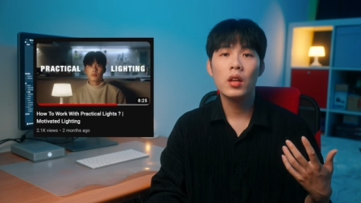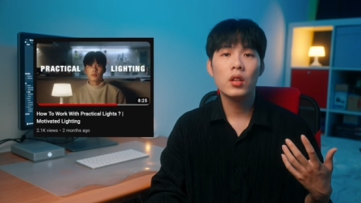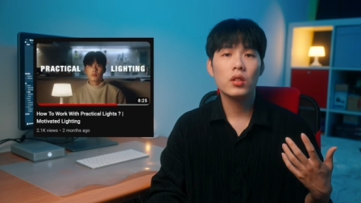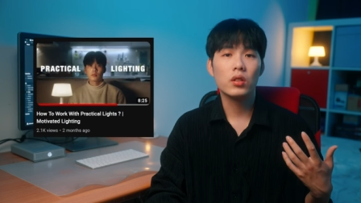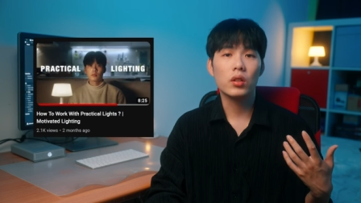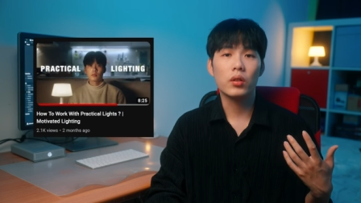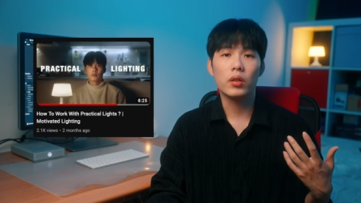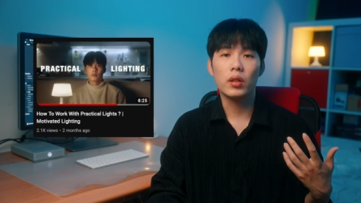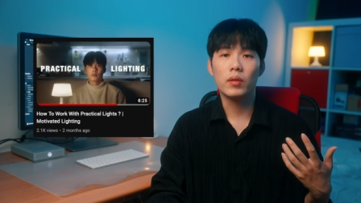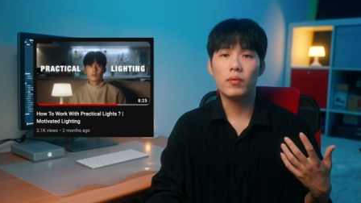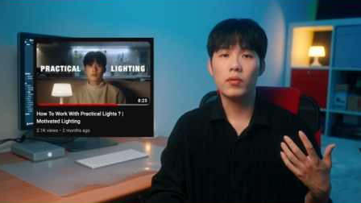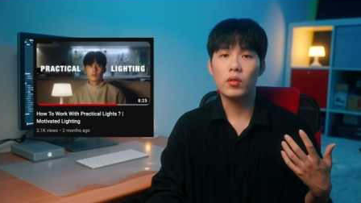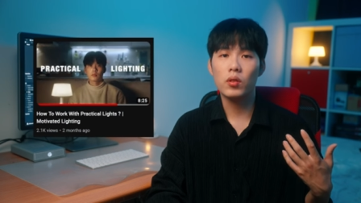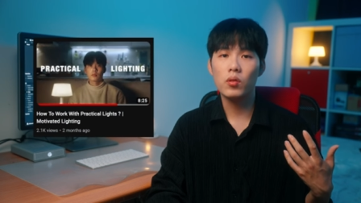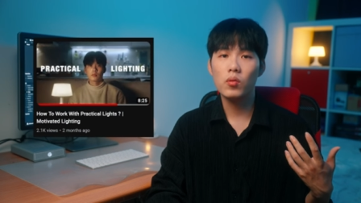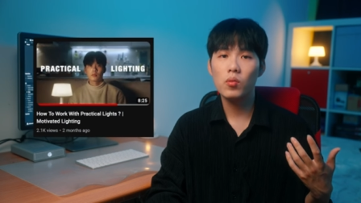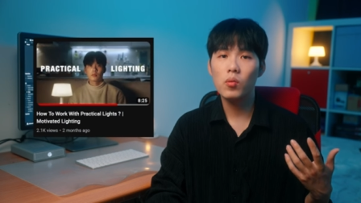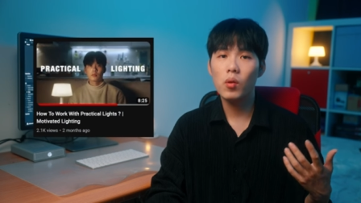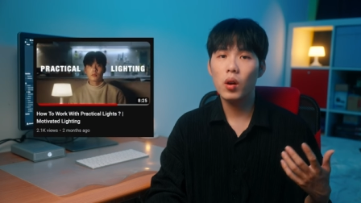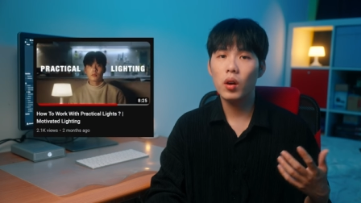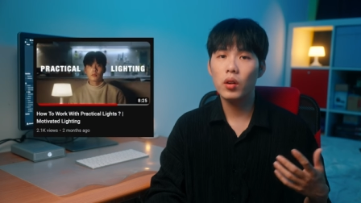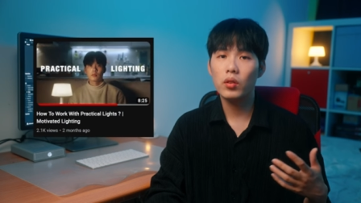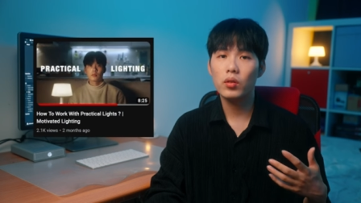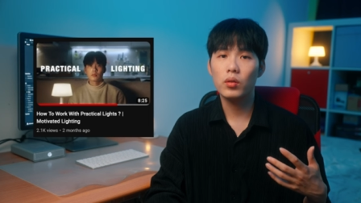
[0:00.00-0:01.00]
So if you
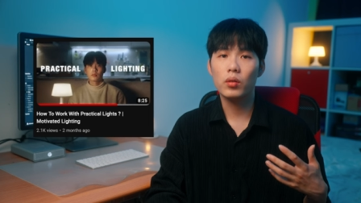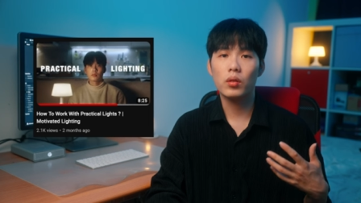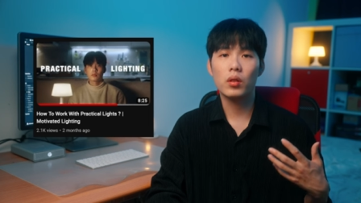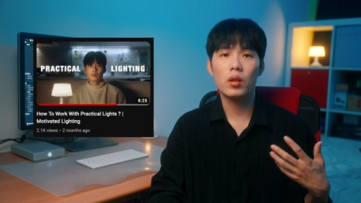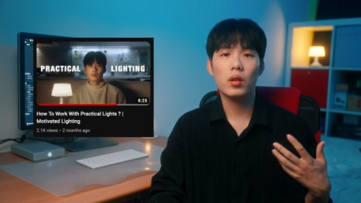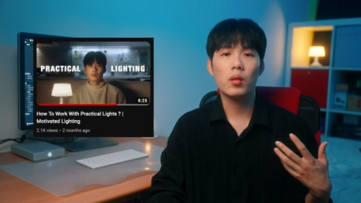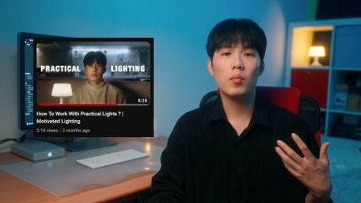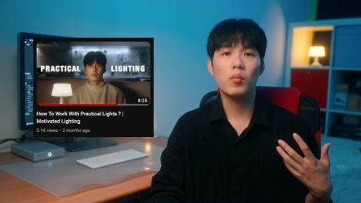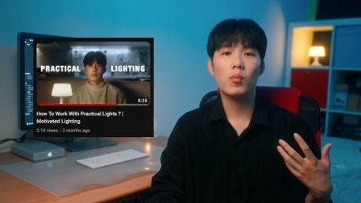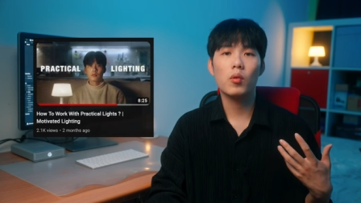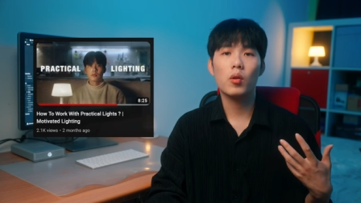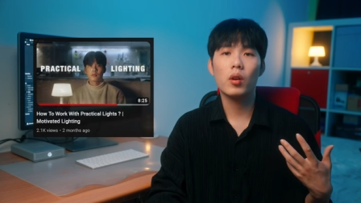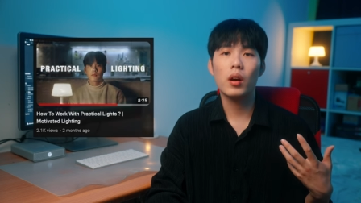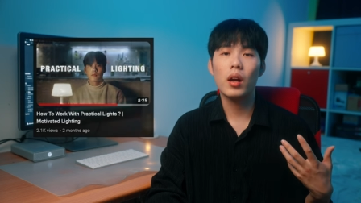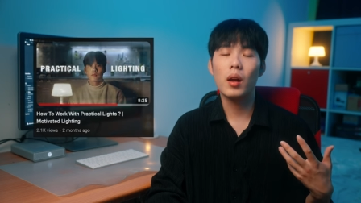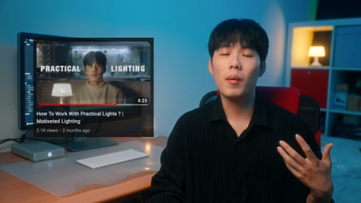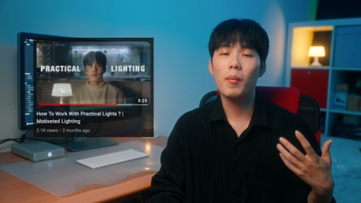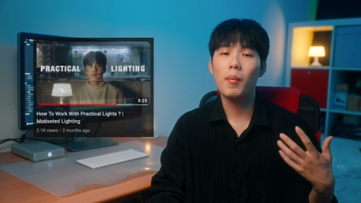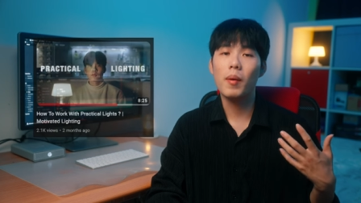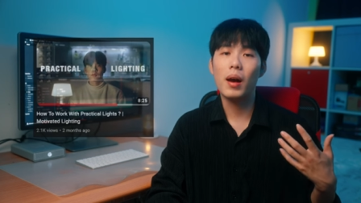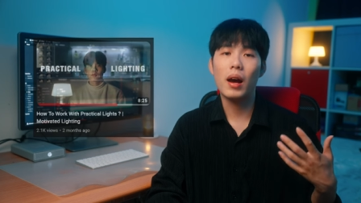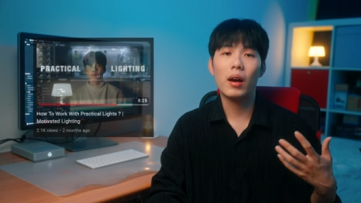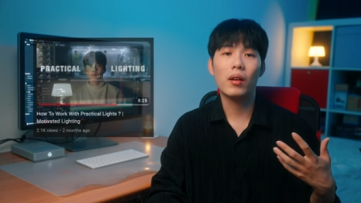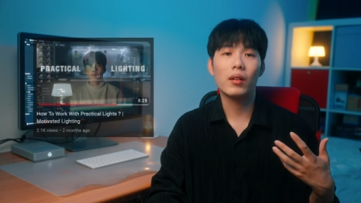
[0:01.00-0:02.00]
want to learn more
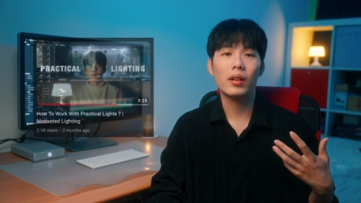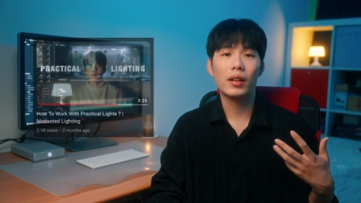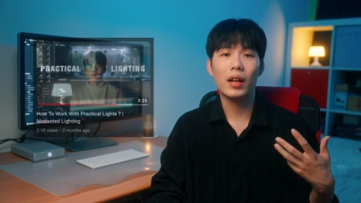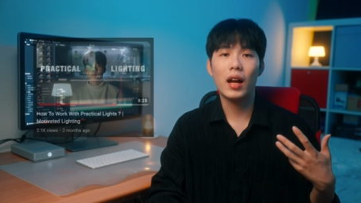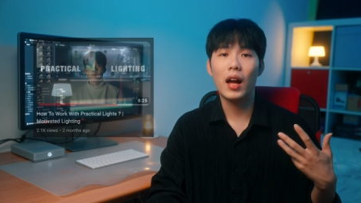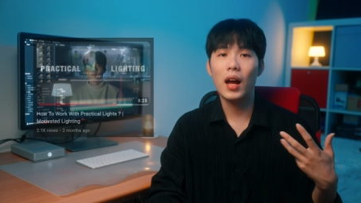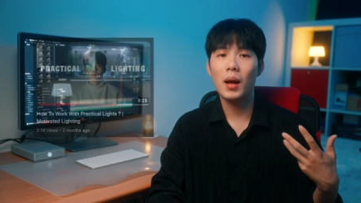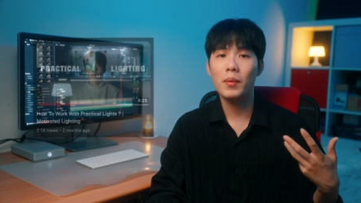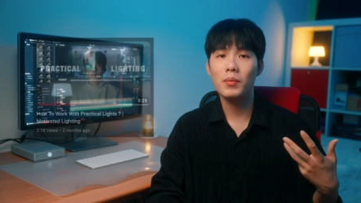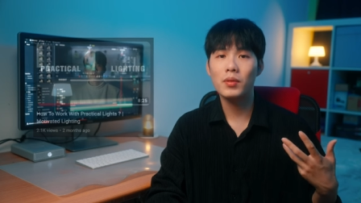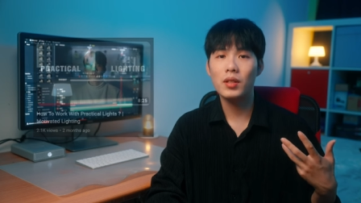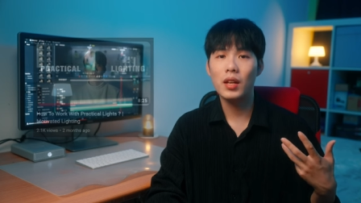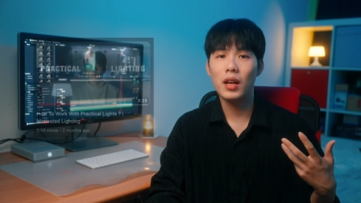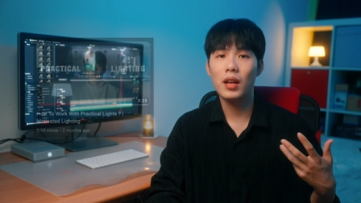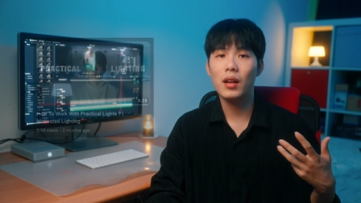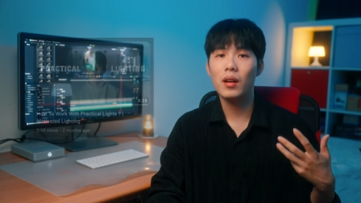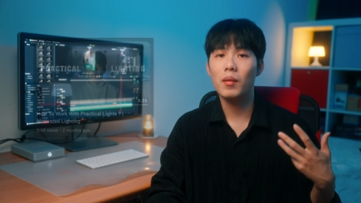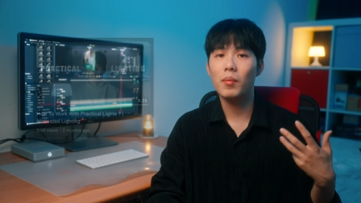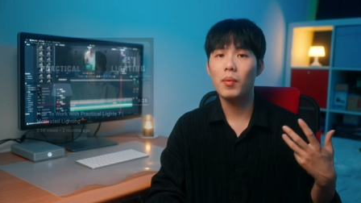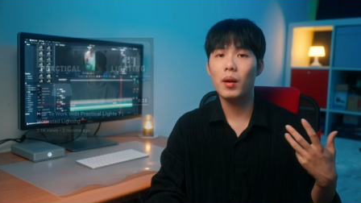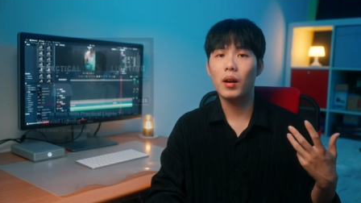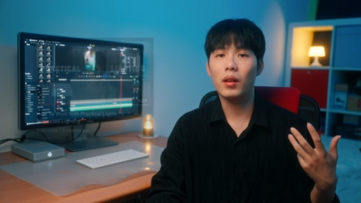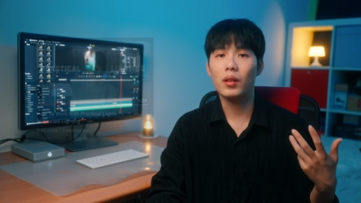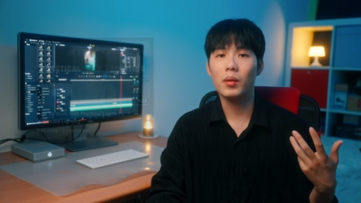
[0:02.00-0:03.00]
about the
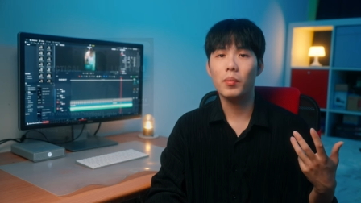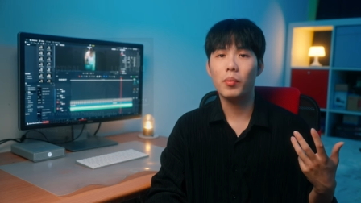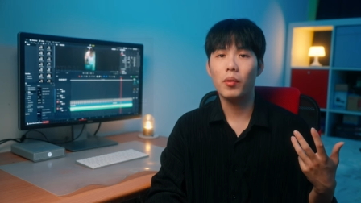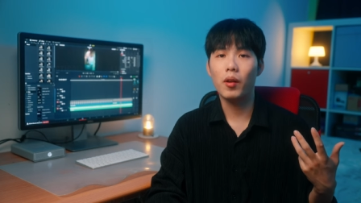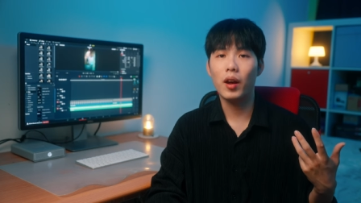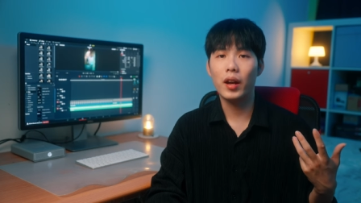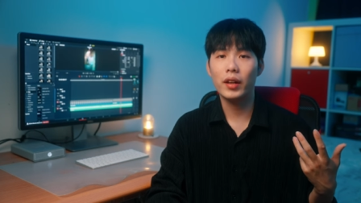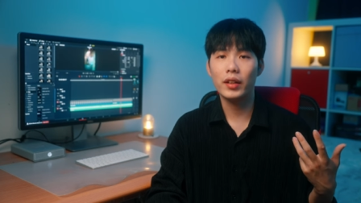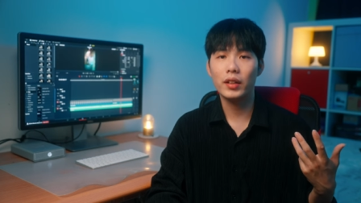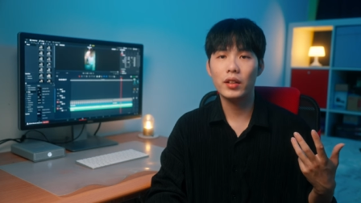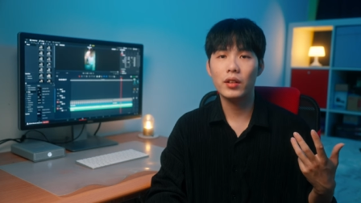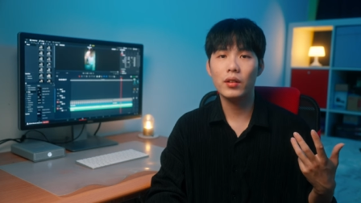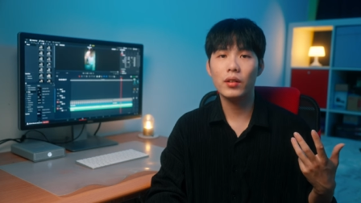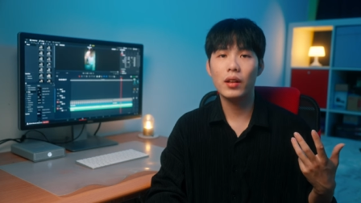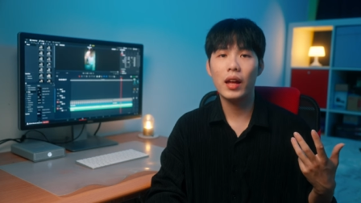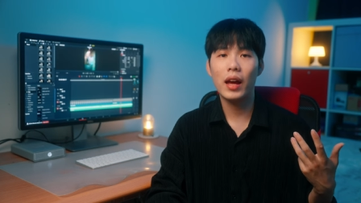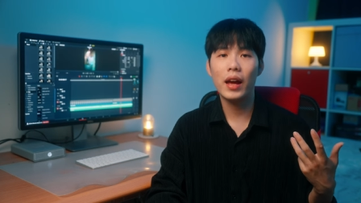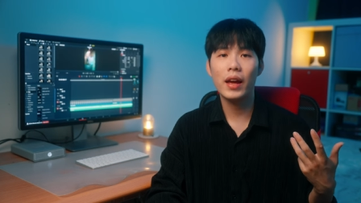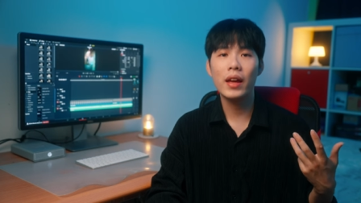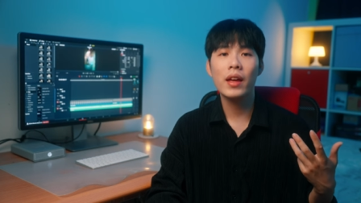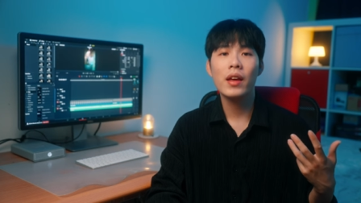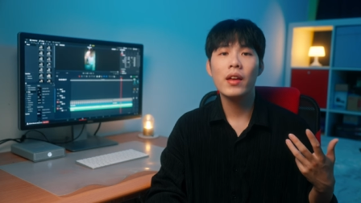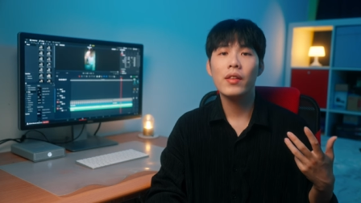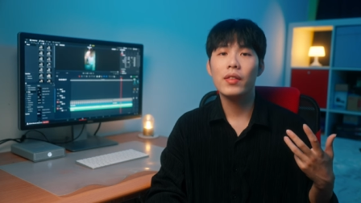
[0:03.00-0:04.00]
concept about the practical
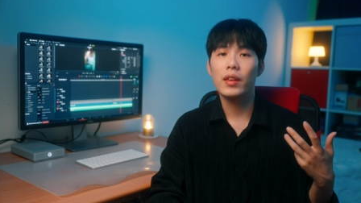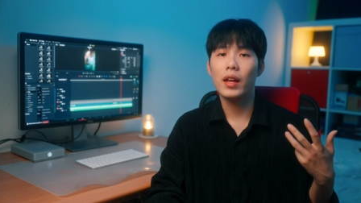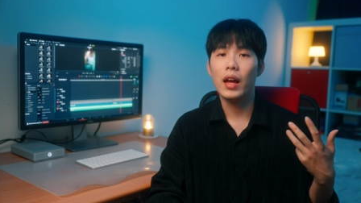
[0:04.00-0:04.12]
light,